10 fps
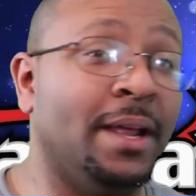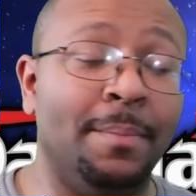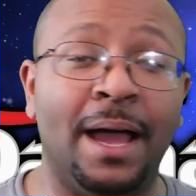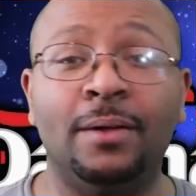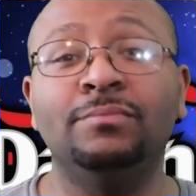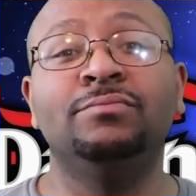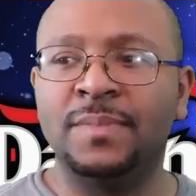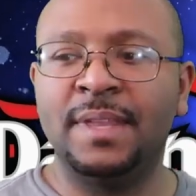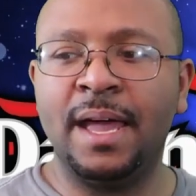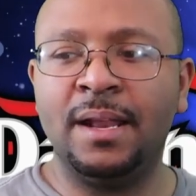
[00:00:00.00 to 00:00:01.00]
them out.
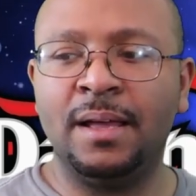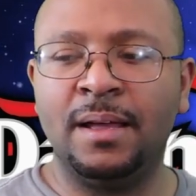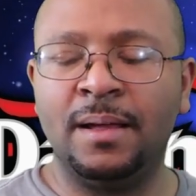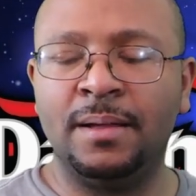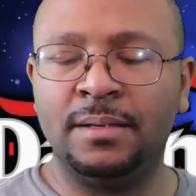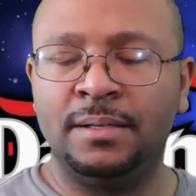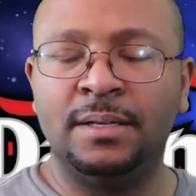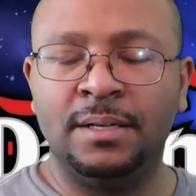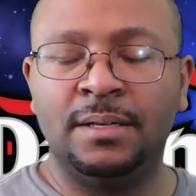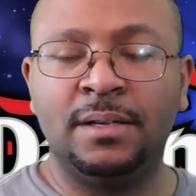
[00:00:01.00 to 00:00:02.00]
That uh,
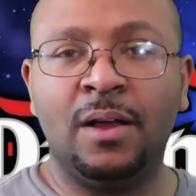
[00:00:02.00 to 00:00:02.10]
Valhalla,